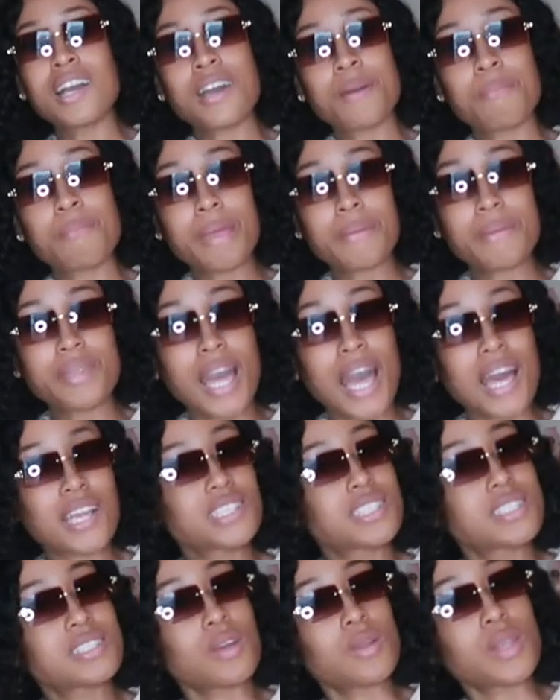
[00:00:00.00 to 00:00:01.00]
maybe I
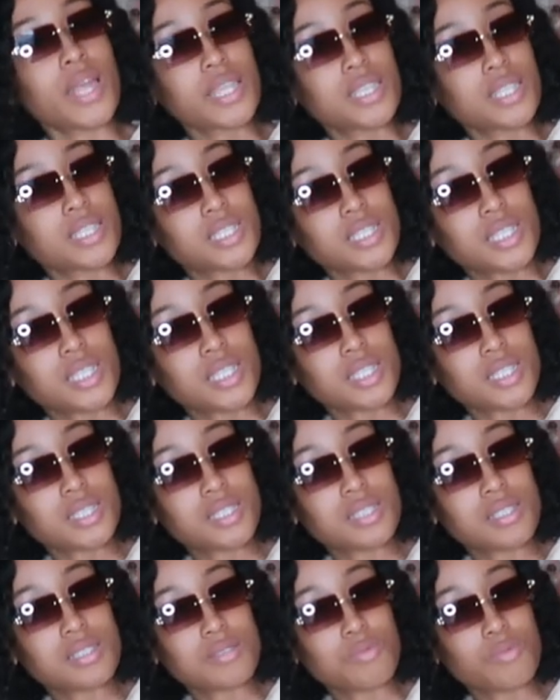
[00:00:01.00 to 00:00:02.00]
just don't like the jeans
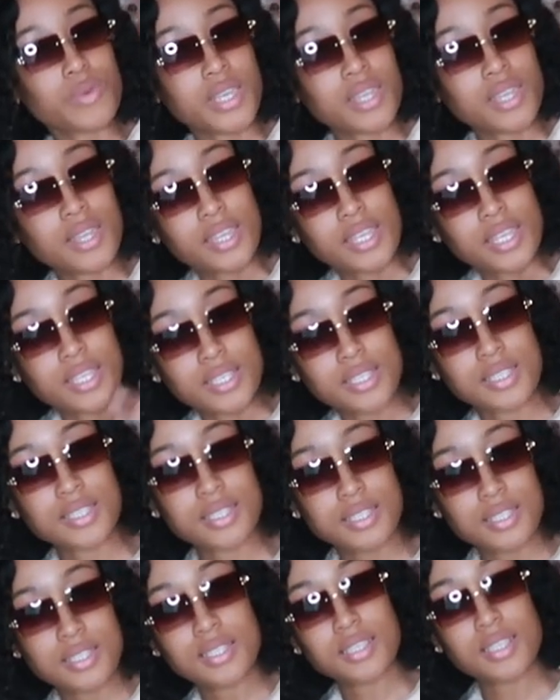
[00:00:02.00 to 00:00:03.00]
with this.
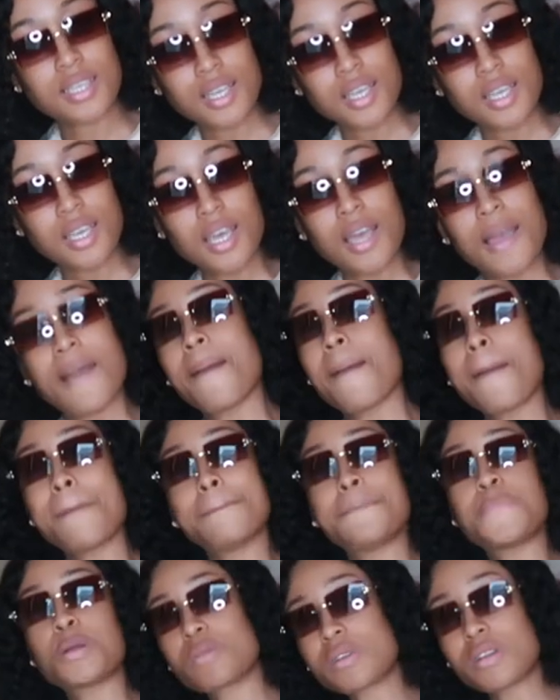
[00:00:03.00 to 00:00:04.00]

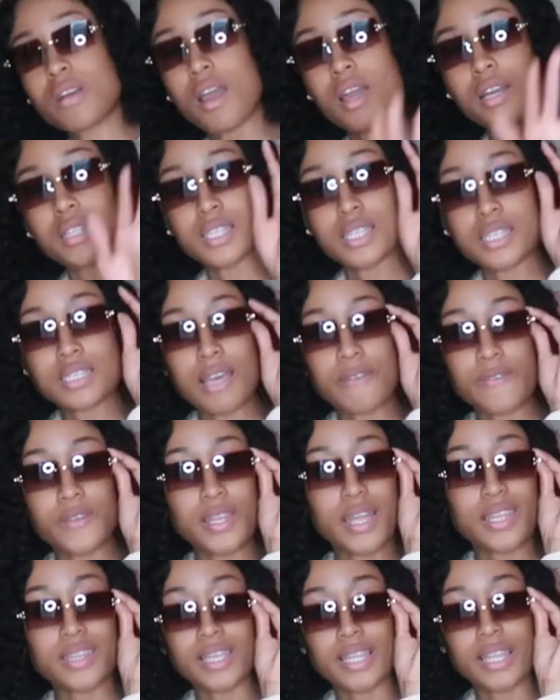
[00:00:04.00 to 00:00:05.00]
But regardless, I feel
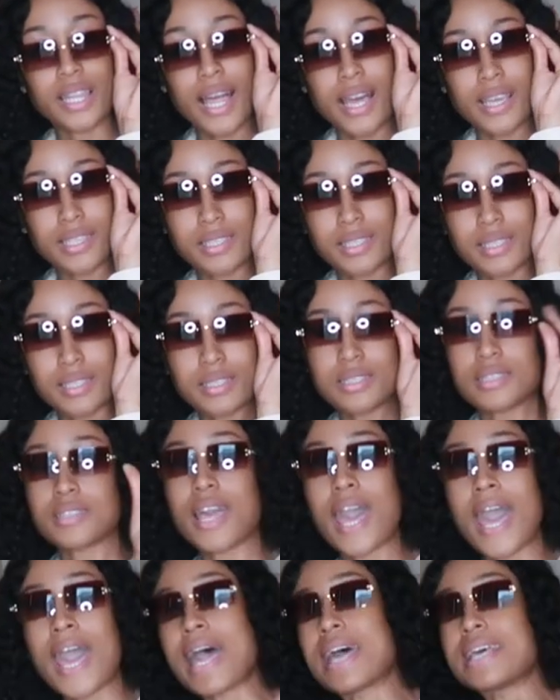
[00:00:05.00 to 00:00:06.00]
like the glasses
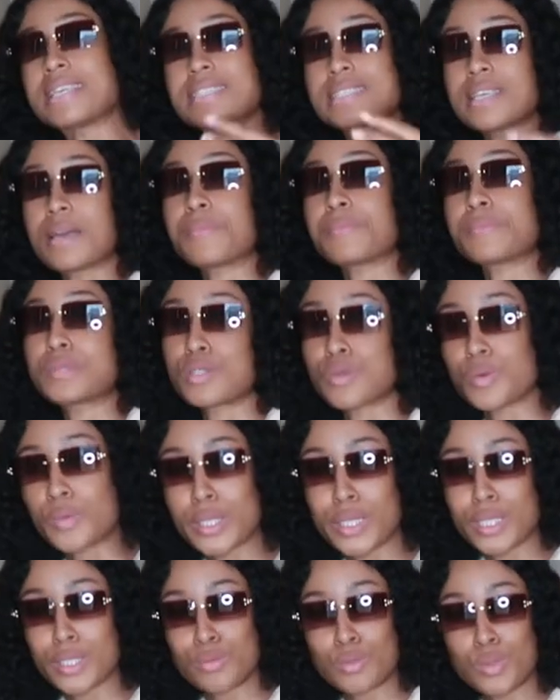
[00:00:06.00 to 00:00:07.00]
add something to
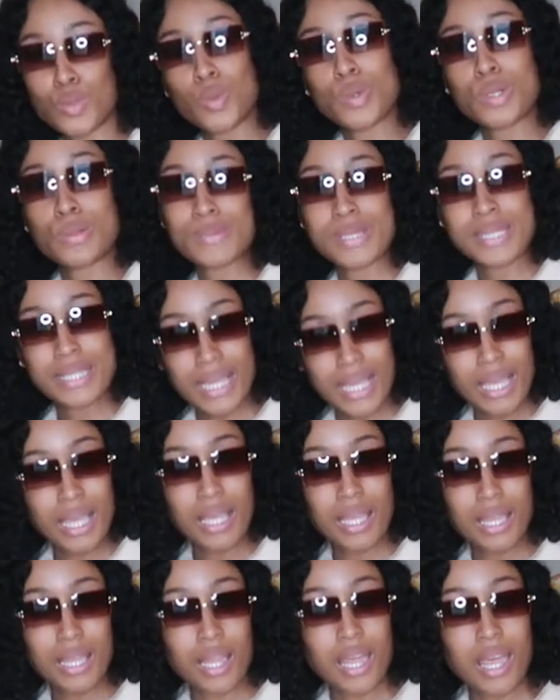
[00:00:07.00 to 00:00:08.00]
it. You know what I'm
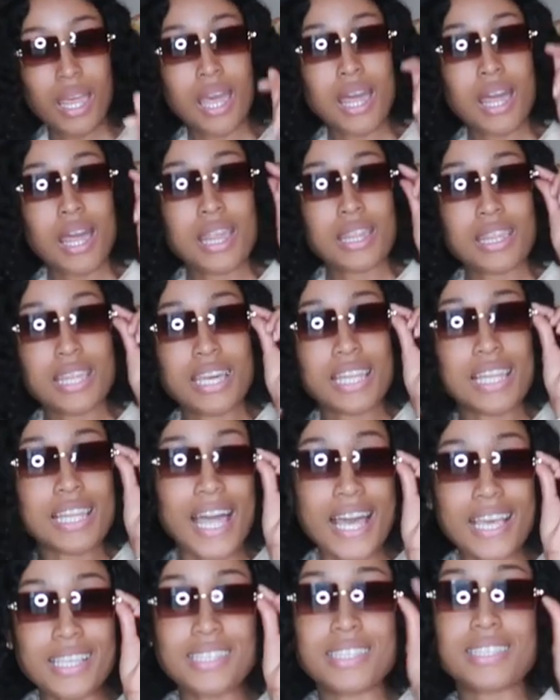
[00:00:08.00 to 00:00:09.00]
saying? The
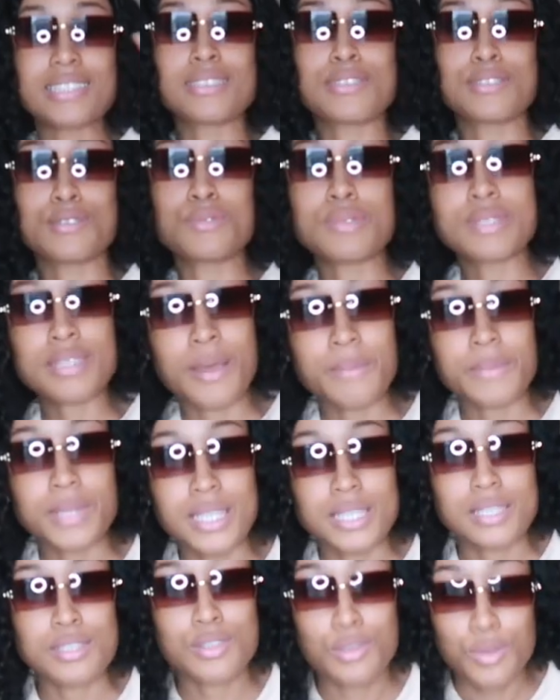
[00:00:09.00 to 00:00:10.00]
glasses do
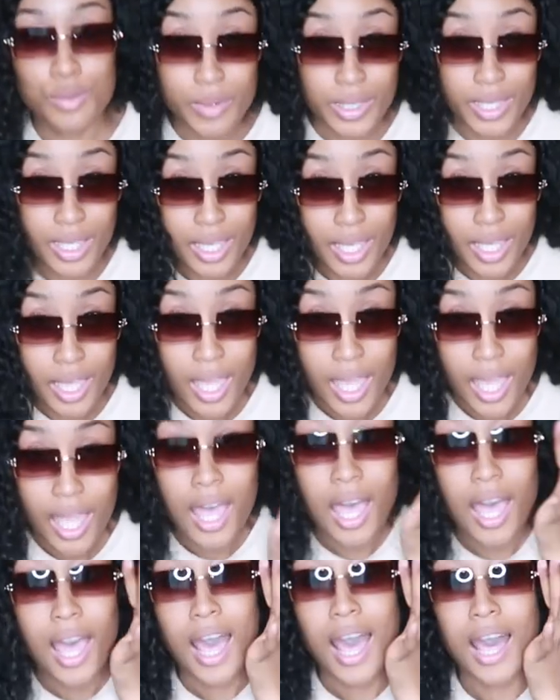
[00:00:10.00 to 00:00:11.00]
something to it.
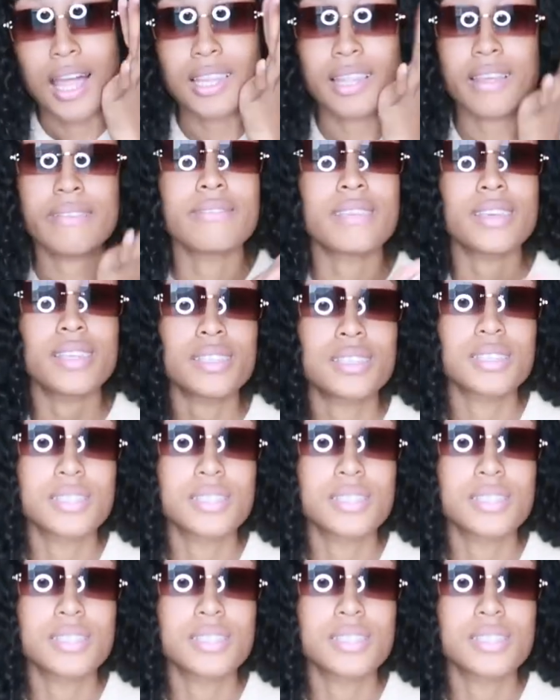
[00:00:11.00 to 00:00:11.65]
I love it.